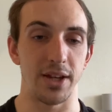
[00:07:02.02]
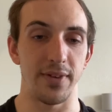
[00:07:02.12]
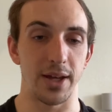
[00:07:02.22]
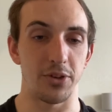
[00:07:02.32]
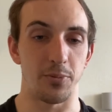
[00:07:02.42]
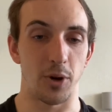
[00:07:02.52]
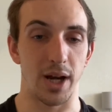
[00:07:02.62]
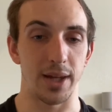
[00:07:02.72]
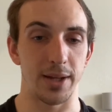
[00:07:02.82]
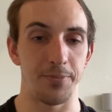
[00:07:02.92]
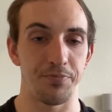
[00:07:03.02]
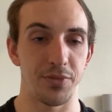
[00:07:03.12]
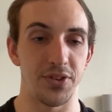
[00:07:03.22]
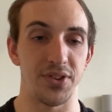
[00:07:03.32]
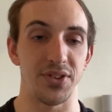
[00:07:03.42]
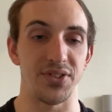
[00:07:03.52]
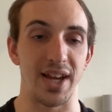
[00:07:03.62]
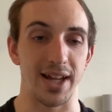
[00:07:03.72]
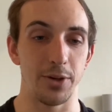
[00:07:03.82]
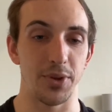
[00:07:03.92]
values more highly. This is
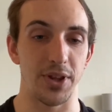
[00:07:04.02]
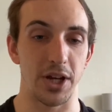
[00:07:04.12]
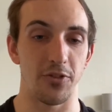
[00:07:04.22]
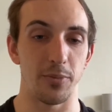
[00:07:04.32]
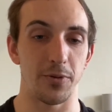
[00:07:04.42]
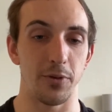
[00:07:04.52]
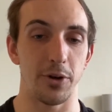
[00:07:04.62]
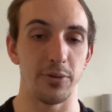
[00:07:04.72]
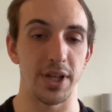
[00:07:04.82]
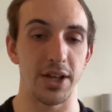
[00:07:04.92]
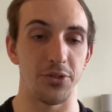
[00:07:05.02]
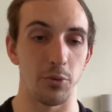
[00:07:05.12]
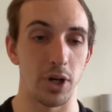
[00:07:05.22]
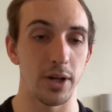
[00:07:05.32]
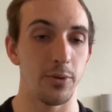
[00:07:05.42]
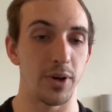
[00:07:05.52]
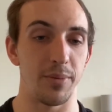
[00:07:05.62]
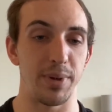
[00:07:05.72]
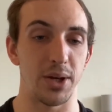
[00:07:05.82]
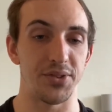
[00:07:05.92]
exactly what the government frequently gets wrong when
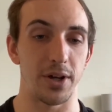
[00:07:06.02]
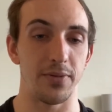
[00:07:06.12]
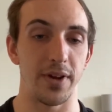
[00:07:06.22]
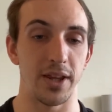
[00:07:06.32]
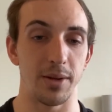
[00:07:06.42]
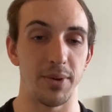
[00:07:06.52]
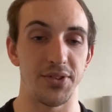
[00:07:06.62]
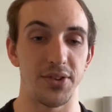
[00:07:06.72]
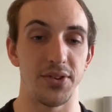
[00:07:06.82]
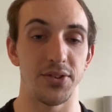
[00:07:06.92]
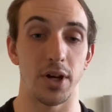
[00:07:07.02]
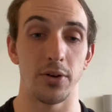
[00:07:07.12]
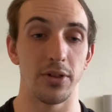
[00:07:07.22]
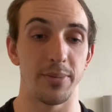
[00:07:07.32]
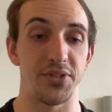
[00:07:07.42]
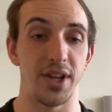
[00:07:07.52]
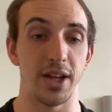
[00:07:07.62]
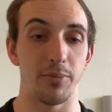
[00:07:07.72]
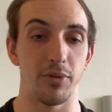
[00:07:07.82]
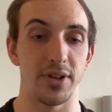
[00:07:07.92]
it bails out failing businesses under the
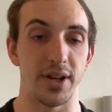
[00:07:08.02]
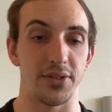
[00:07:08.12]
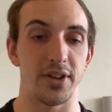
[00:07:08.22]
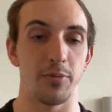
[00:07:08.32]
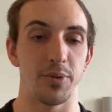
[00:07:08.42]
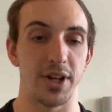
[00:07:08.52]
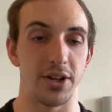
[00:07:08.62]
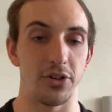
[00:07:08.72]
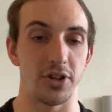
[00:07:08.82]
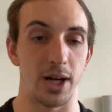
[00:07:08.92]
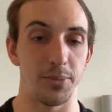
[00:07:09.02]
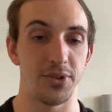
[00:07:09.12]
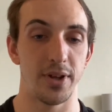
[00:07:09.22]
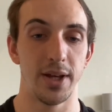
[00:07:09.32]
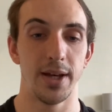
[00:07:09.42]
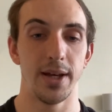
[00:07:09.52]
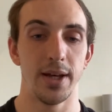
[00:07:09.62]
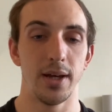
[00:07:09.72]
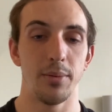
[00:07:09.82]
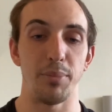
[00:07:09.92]
mistaken pretext of protecting jobs.
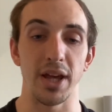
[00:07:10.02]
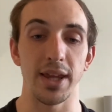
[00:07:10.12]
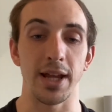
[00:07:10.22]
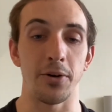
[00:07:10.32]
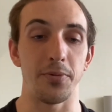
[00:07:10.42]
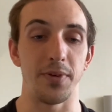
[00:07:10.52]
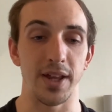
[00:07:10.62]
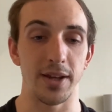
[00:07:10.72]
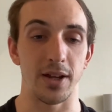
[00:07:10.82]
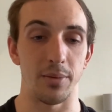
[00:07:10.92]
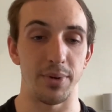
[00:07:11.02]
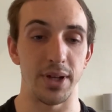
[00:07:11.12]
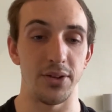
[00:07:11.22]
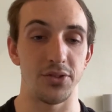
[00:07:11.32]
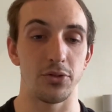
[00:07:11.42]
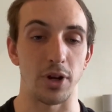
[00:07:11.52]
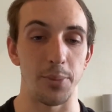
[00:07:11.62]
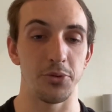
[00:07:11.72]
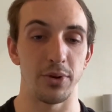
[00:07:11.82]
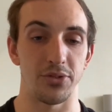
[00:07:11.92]
Bailing out failing companies
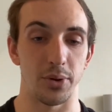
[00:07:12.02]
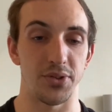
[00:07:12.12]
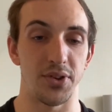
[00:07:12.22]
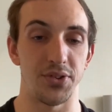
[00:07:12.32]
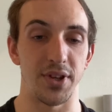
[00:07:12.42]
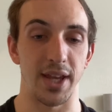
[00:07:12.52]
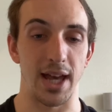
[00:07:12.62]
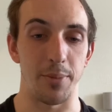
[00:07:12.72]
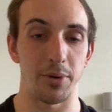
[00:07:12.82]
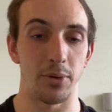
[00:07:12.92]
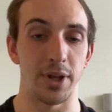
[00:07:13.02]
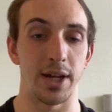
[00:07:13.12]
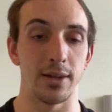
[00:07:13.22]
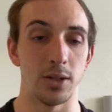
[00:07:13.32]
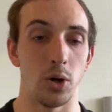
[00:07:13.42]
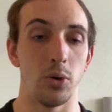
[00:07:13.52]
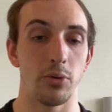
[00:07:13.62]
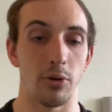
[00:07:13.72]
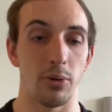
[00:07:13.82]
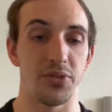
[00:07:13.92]
traps resources and capital in a
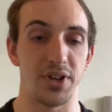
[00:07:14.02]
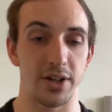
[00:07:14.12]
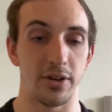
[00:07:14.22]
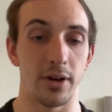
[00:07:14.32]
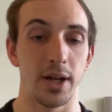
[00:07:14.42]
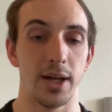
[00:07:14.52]
low-growth sector